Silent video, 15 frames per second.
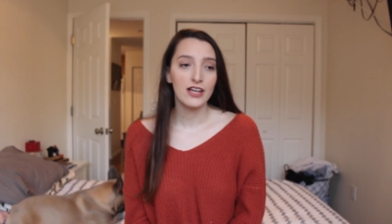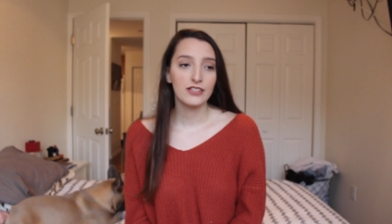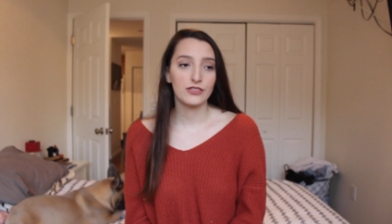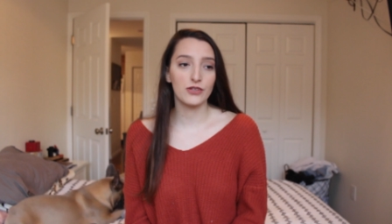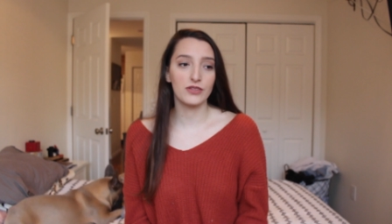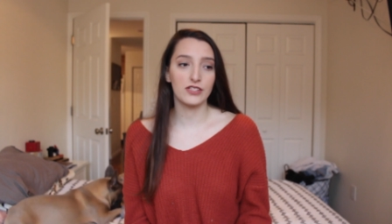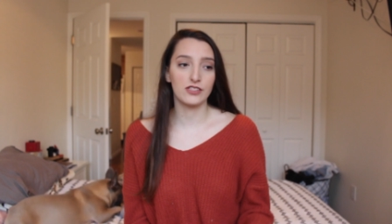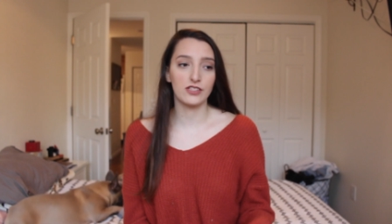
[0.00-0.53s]

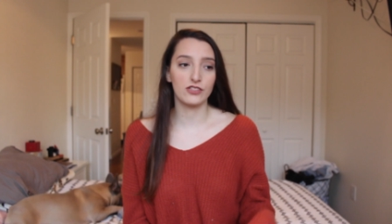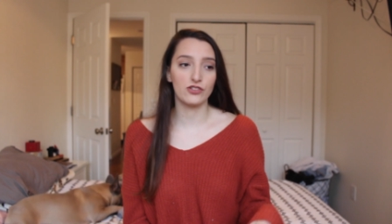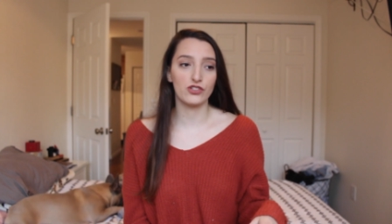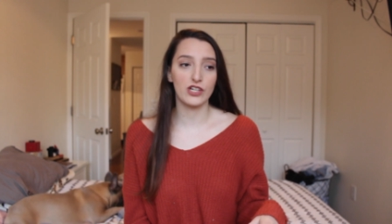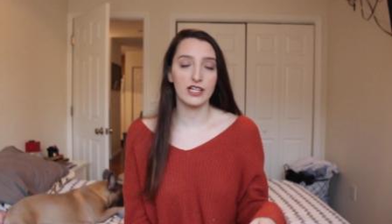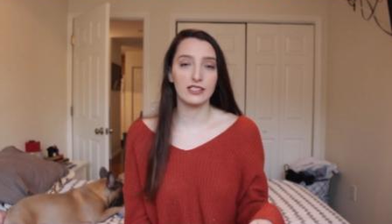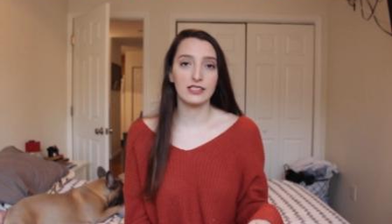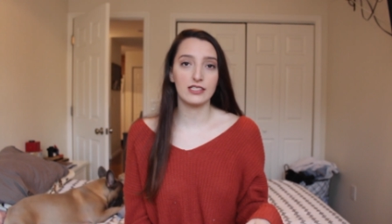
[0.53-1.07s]
So this is
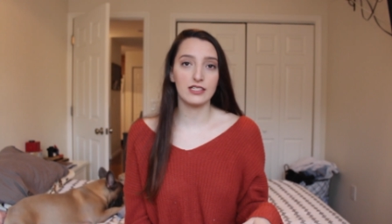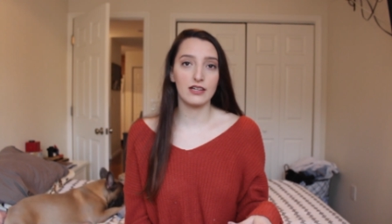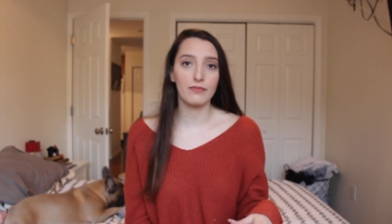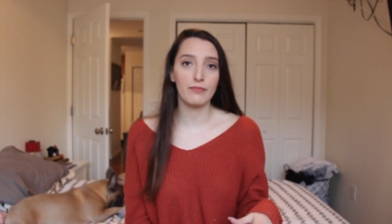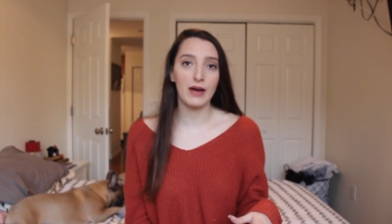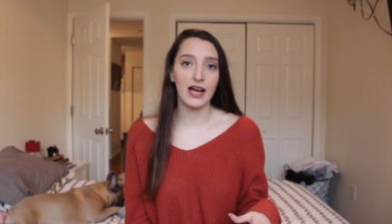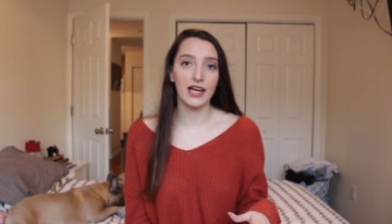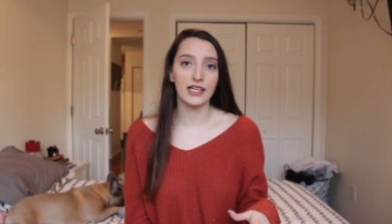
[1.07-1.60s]
just
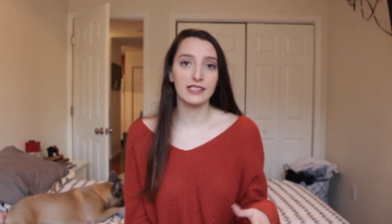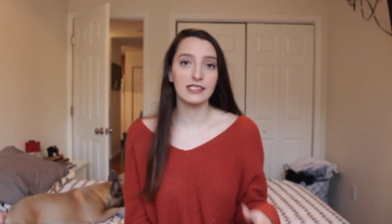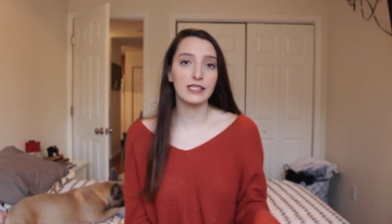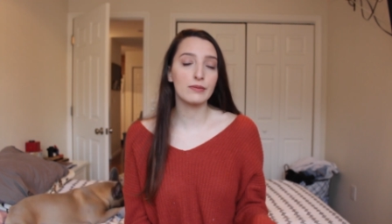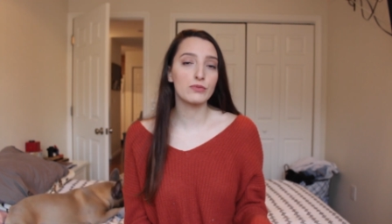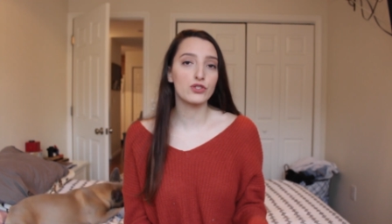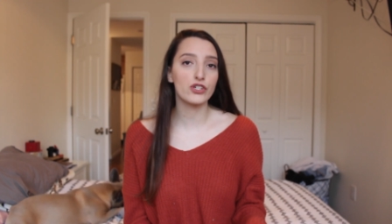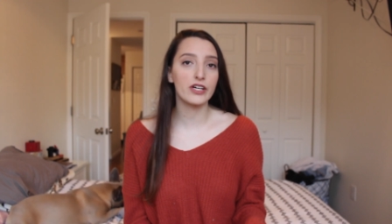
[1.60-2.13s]
my
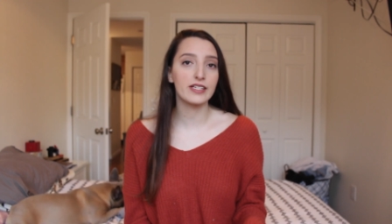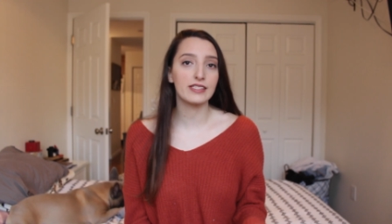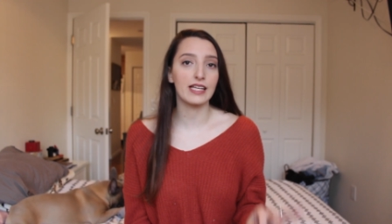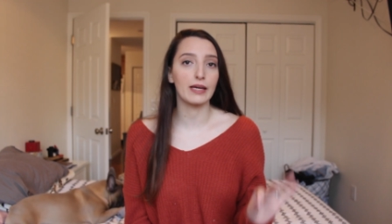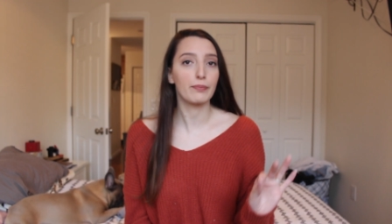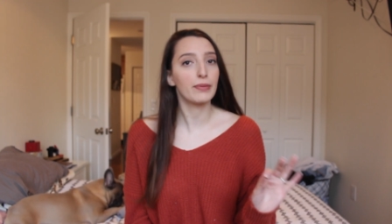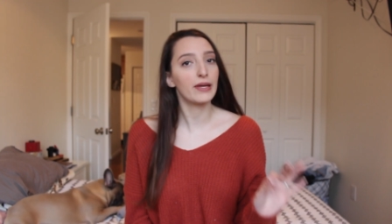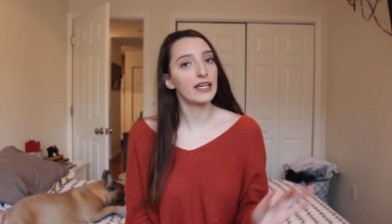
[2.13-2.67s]
seamstress,
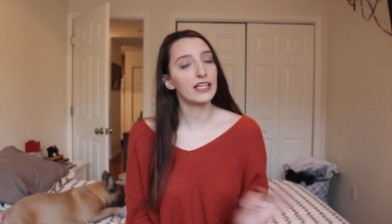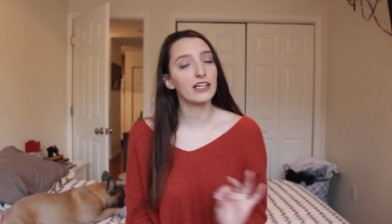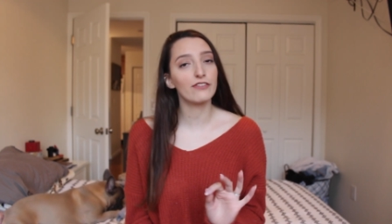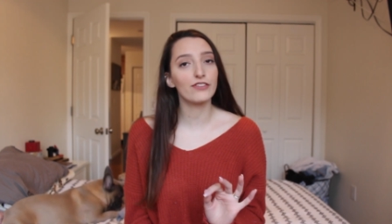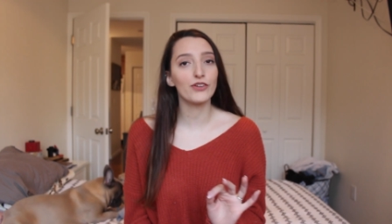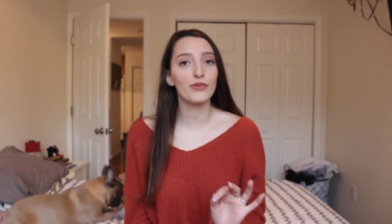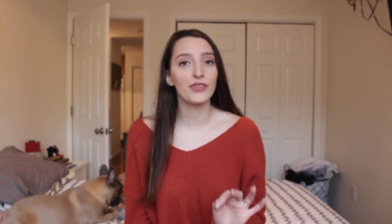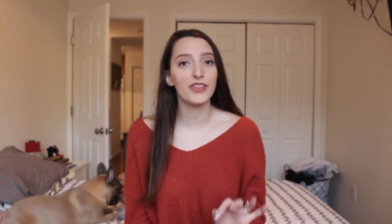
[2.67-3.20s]
like pinning a
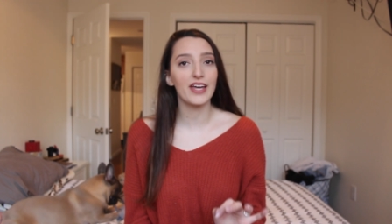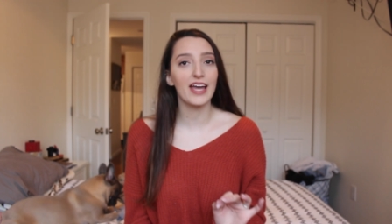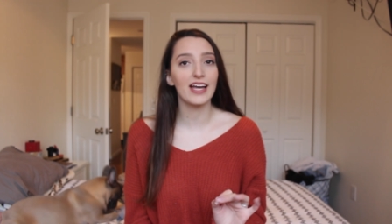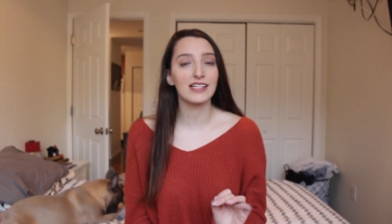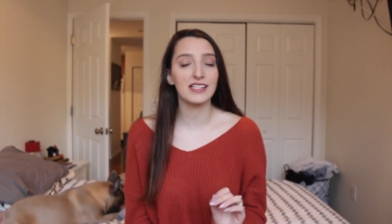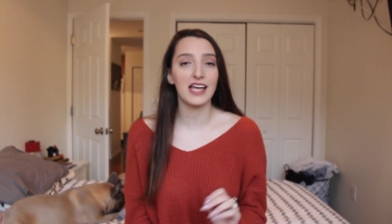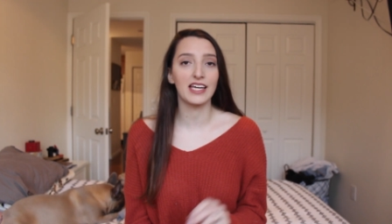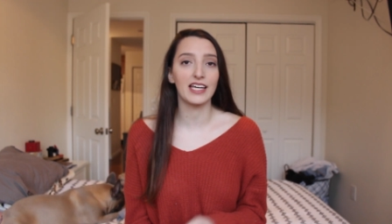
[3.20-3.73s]
few
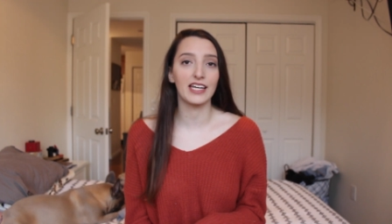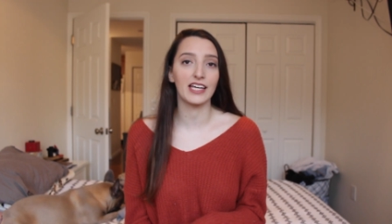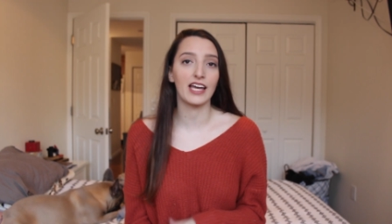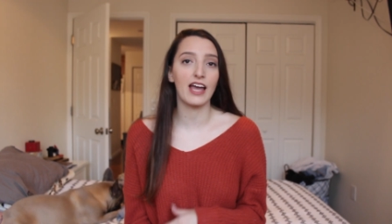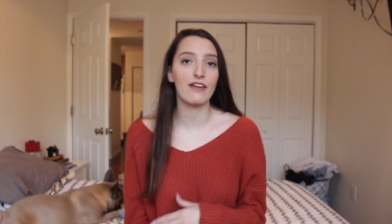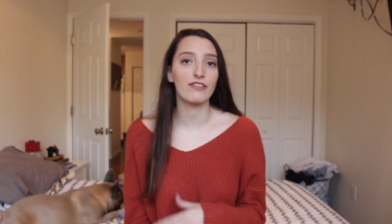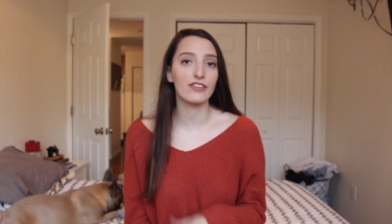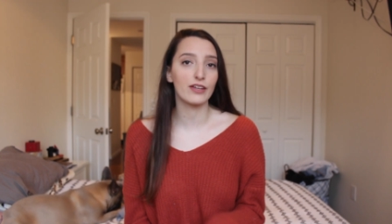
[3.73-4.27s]
things and
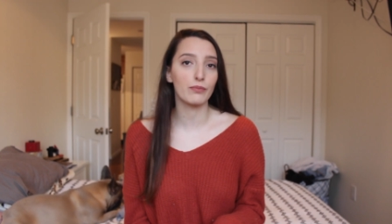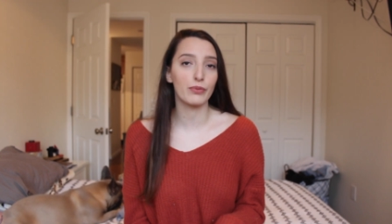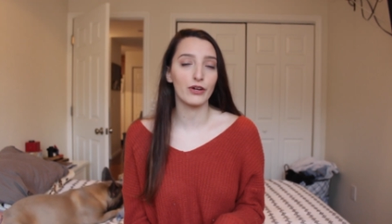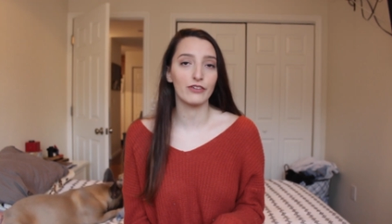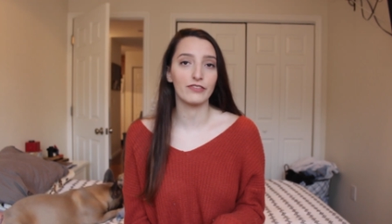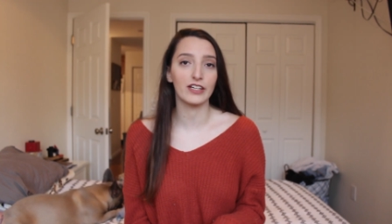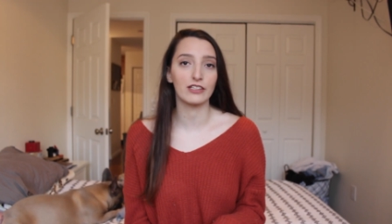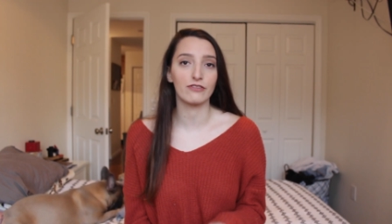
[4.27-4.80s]
getting everything
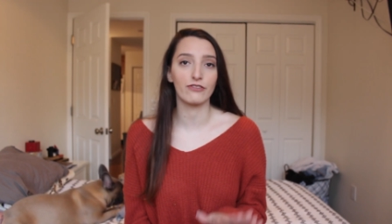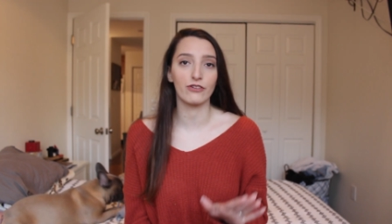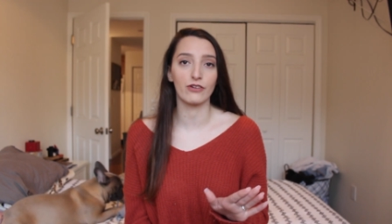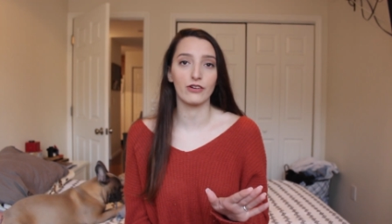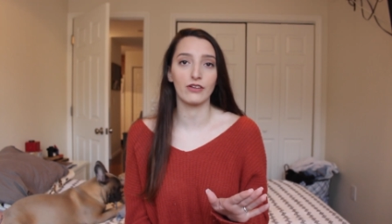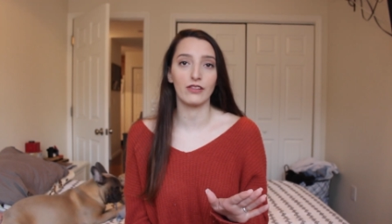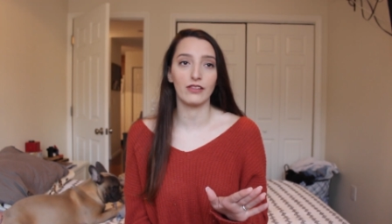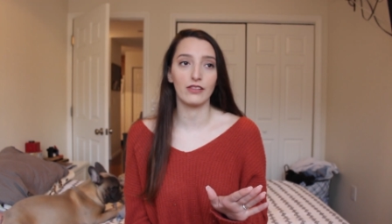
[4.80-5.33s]
perfect
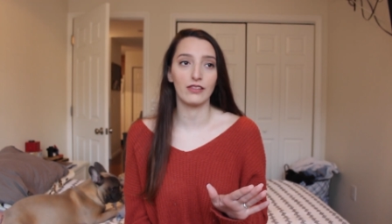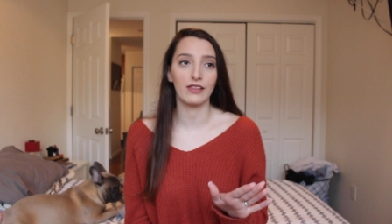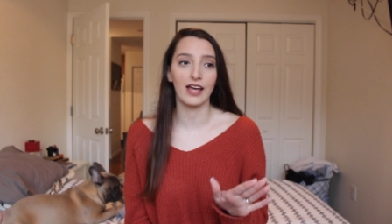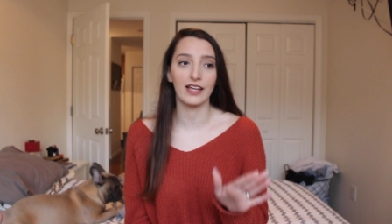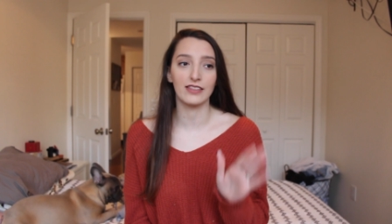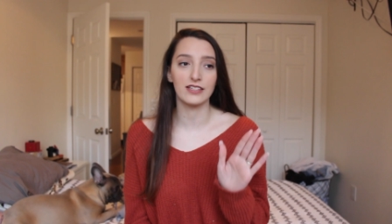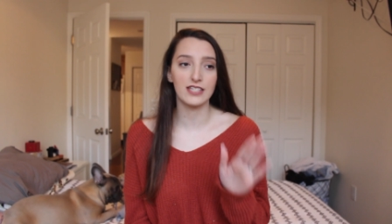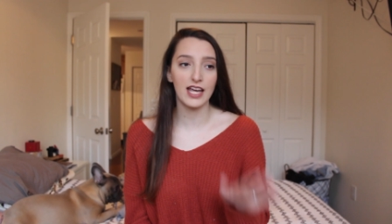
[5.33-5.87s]
for
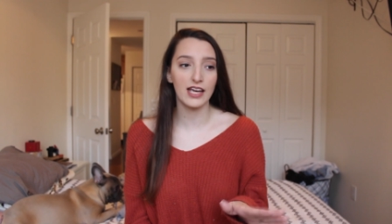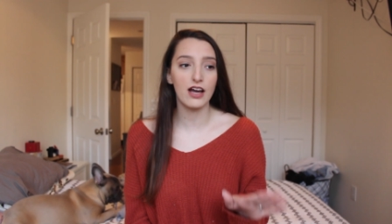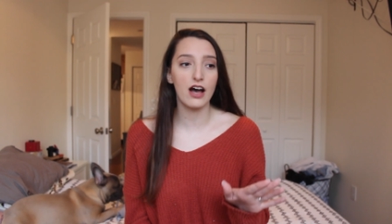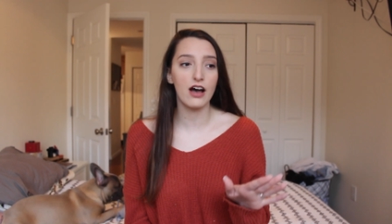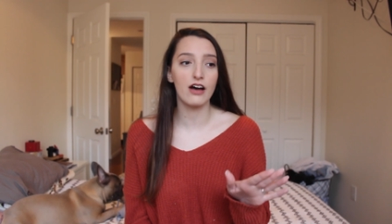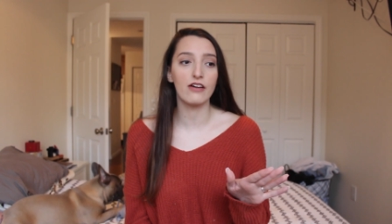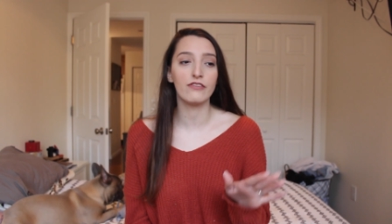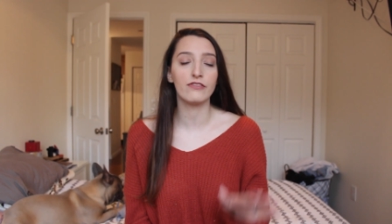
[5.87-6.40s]
like the day
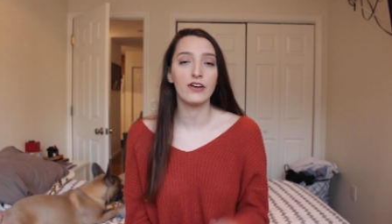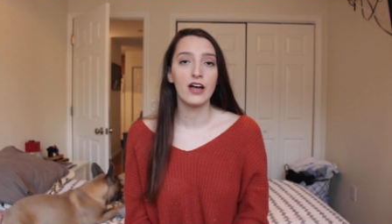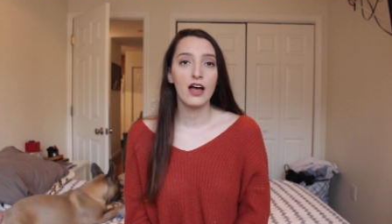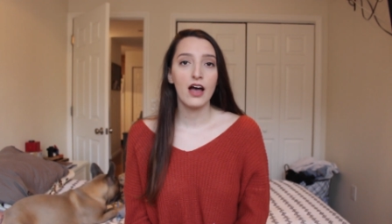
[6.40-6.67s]
of.